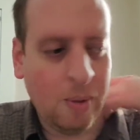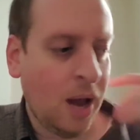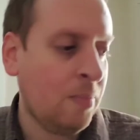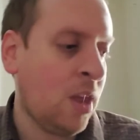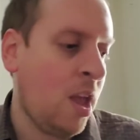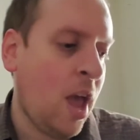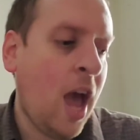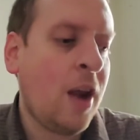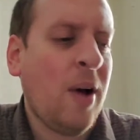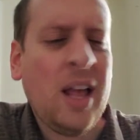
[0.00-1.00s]
But
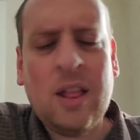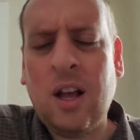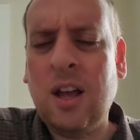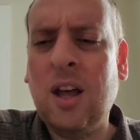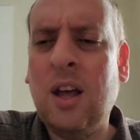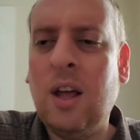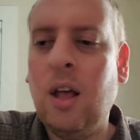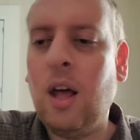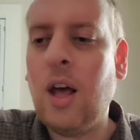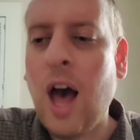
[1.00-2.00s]
anyway, the
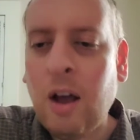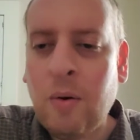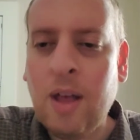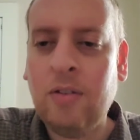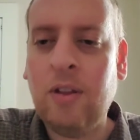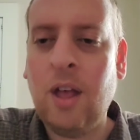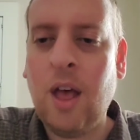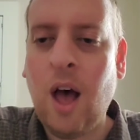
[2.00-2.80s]
Conquest,